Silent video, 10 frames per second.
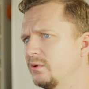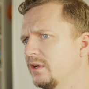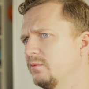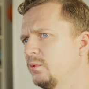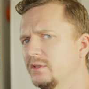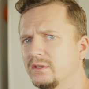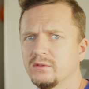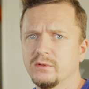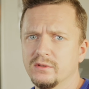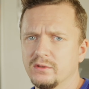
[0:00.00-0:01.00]
can want it,
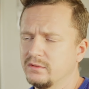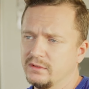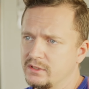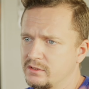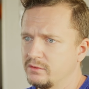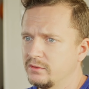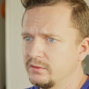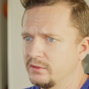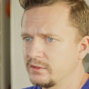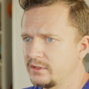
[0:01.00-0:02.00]
you cannot, it's
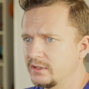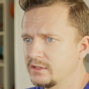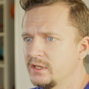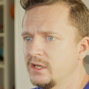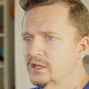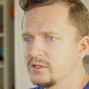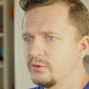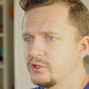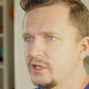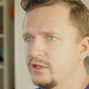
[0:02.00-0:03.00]
your things.
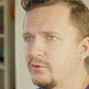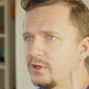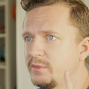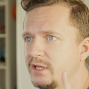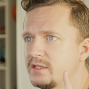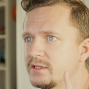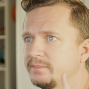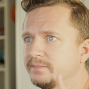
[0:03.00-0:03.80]
So checking for updates.